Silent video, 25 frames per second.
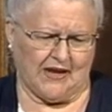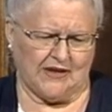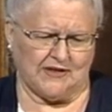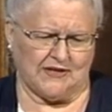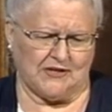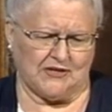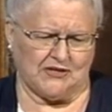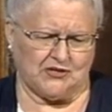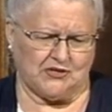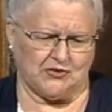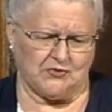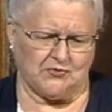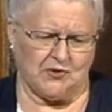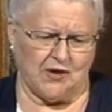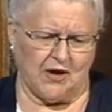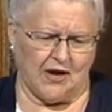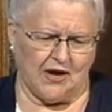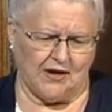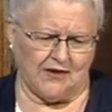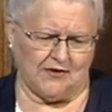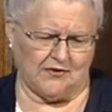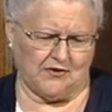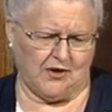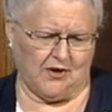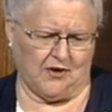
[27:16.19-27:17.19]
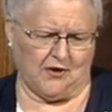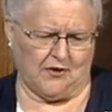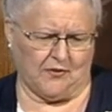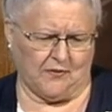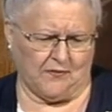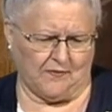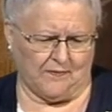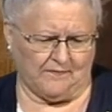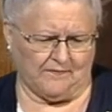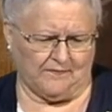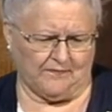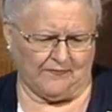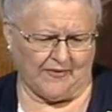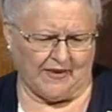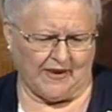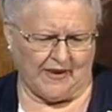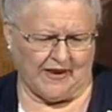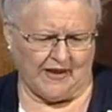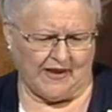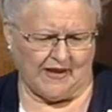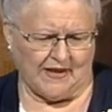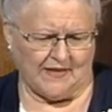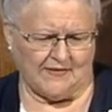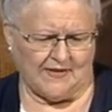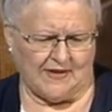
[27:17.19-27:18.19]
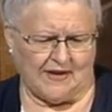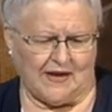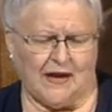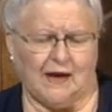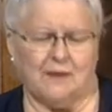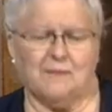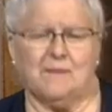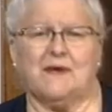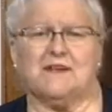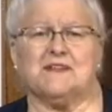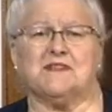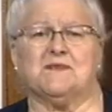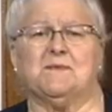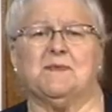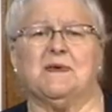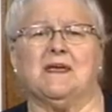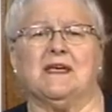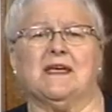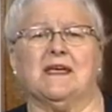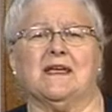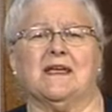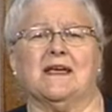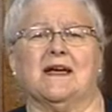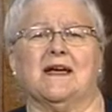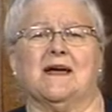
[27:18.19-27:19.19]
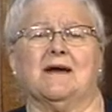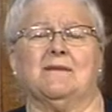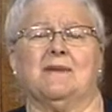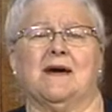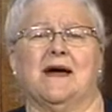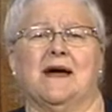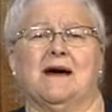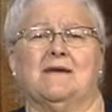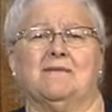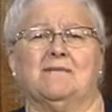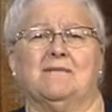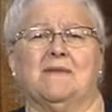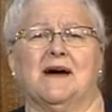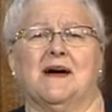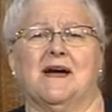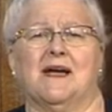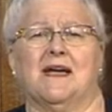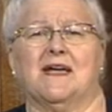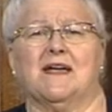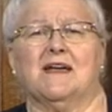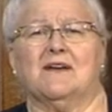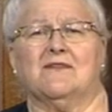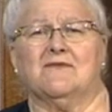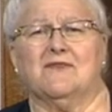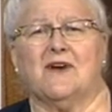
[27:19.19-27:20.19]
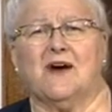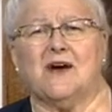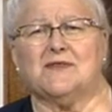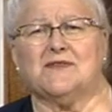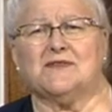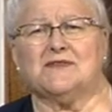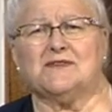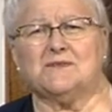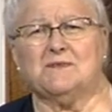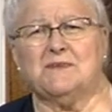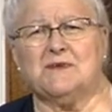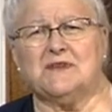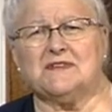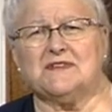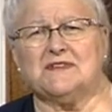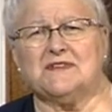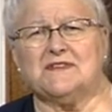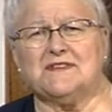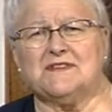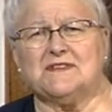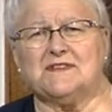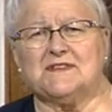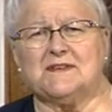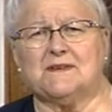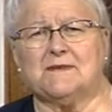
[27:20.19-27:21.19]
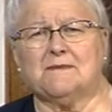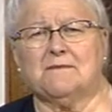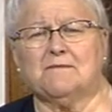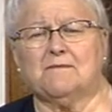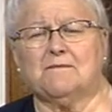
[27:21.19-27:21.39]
Did you not know that I must be about my Father's business?